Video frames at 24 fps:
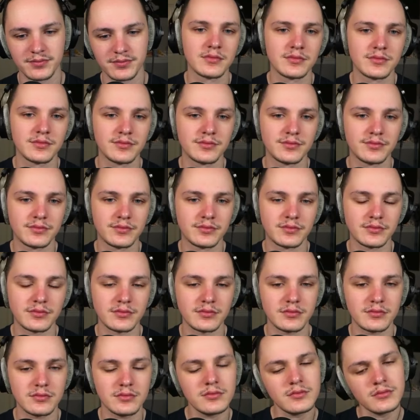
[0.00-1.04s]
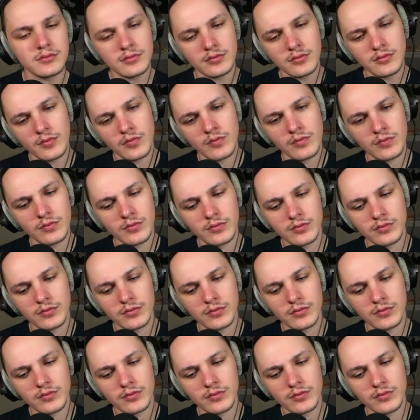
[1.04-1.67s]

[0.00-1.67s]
(silence)